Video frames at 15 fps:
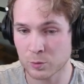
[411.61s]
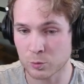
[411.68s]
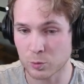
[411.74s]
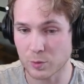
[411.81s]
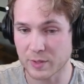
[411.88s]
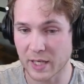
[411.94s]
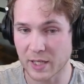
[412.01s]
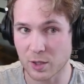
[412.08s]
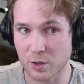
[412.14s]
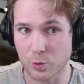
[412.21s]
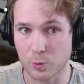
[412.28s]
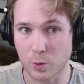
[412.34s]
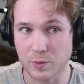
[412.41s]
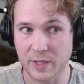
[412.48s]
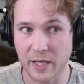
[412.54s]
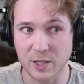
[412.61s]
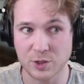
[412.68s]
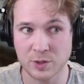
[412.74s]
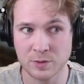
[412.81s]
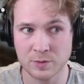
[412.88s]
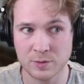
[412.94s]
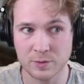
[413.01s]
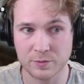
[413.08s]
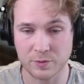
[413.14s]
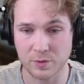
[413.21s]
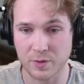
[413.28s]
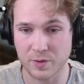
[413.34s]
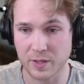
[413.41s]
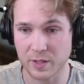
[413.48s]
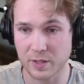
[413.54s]
on the rotation
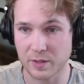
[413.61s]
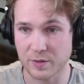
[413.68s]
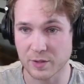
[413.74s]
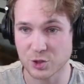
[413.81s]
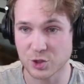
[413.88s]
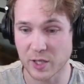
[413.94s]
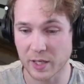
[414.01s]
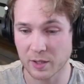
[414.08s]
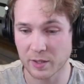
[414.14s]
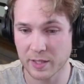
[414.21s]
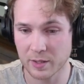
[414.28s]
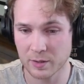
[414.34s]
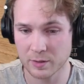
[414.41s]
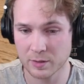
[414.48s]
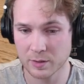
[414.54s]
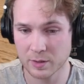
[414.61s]
for the chair here.